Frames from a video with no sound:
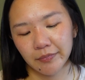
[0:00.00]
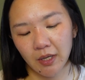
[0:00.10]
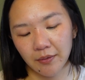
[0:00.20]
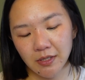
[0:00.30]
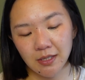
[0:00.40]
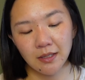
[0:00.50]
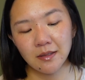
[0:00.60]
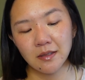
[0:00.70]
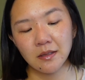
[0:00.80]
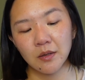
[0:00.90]
Obviously
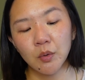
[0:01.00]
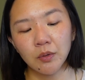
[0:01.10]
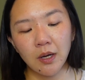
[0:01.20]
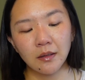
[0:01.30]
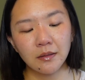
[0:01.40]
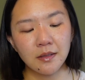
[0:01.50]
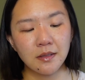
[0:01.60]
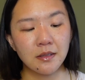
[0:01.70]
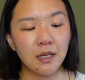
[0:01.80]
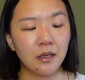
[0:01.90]
this isn't Hoola, this
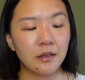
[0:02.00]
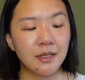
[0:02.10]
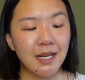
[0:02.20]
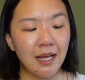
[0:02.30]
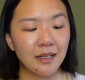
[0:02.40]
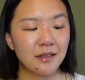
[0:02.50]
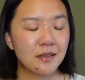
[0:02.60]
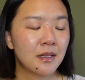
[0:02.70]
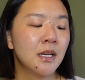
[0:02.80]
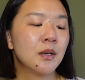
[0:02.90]
is their
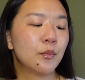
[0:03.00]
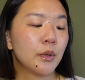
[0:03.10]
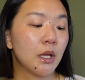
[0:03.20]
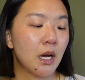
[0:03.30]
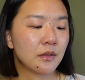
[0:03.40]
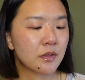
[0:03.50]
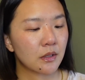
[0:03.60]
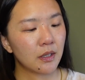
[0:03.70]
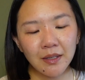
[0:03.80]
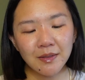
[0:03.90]
Dallas
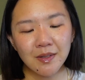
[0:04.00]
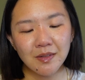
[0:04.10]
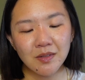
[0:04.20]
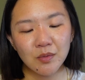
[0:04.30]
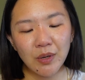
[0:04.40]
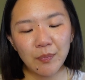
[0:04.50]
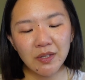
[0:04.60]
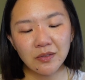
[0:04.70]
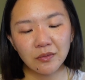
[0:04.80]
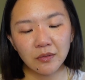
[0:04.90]
Blonzer. It says sweep
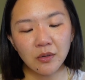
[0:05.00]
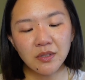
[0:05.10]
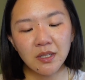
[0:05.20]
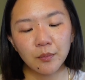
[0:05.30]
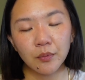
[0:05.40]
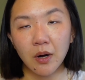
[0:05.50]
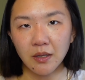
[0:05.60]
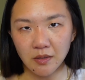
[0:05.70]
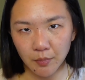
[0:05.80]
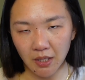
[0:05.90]
this rosy
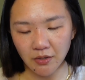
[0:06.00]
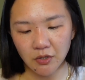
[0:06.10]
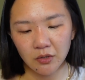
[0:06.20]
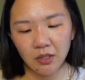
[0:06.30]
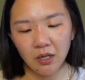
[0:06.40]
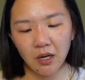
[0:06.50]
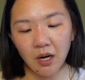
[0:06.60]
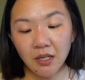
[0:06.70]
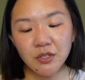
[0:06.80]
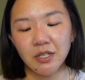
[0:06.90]
bronze blush
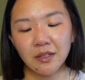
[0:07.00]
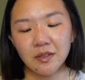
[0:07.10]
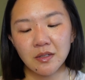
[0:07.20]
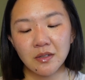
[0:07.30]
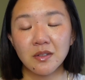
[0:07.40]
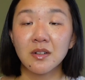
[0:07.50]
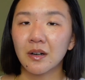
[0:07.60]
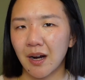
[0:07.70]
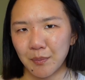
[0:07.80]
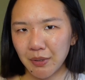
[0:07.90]
on cheeks to
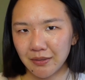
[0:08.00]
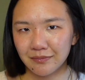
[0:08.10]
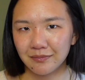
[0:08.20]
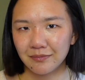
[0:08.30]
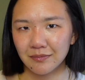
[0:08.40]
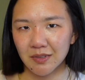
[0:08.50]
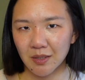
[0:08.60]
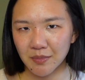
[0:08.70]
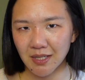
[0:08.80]
stir up some